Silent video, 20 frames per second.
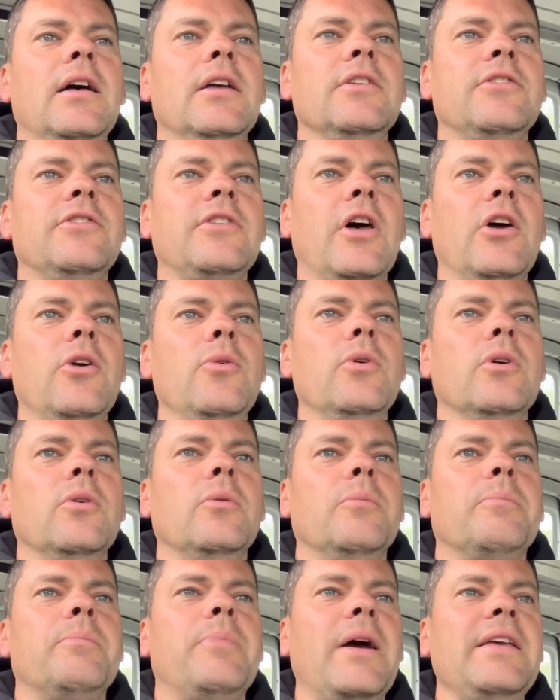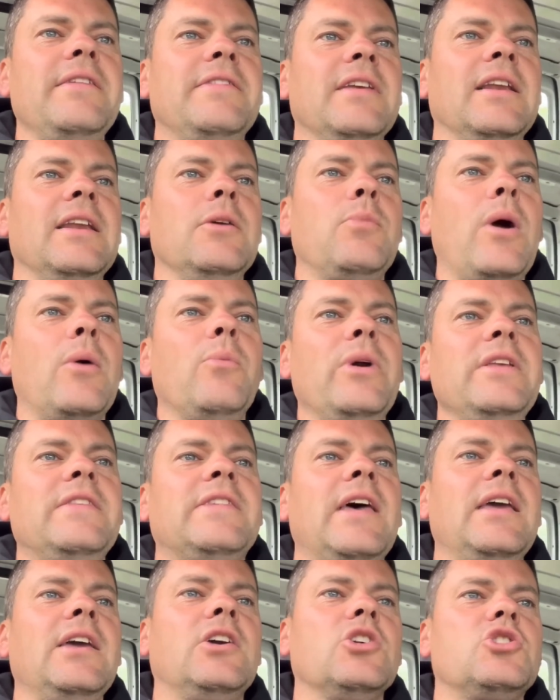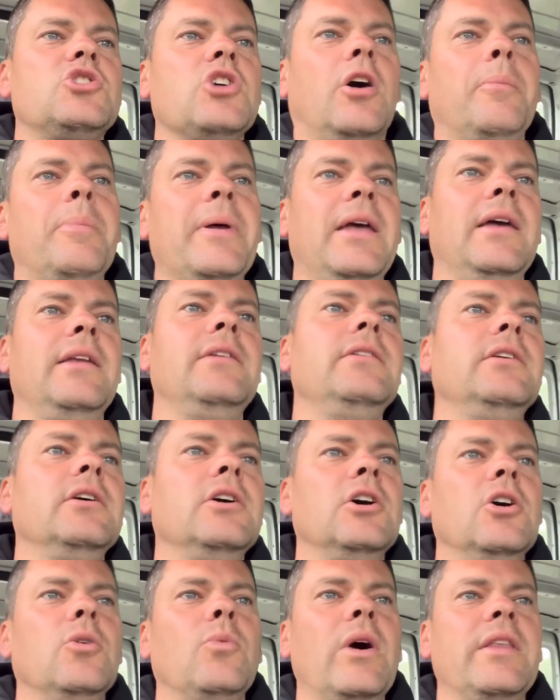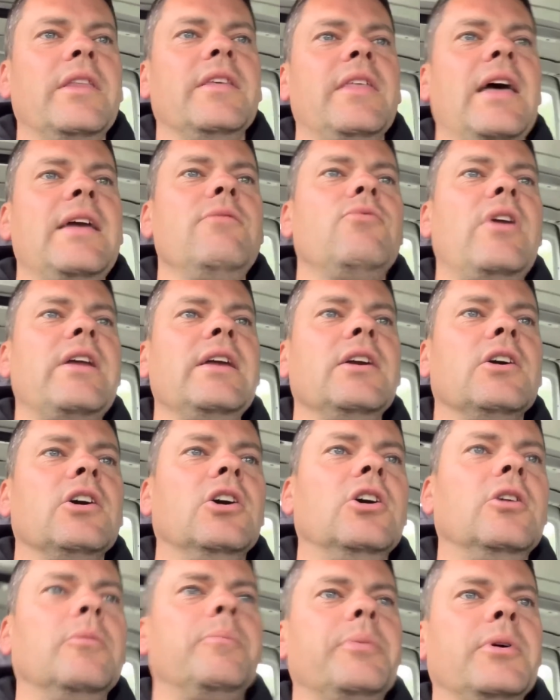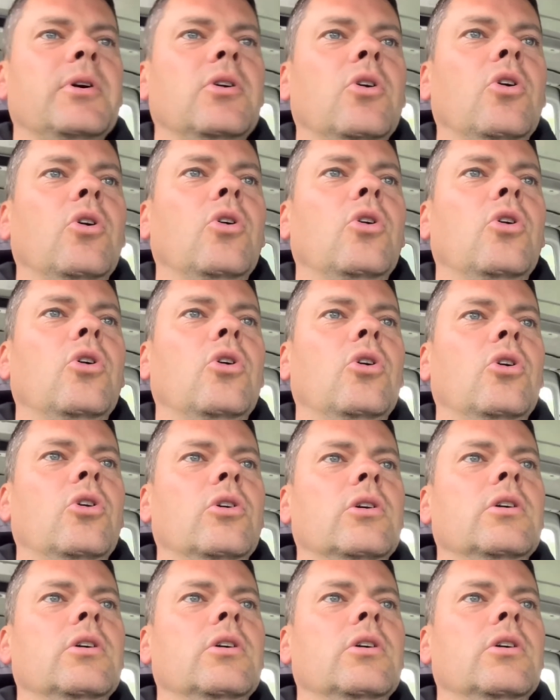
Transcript: So basically when we take a job in, whether they ring up or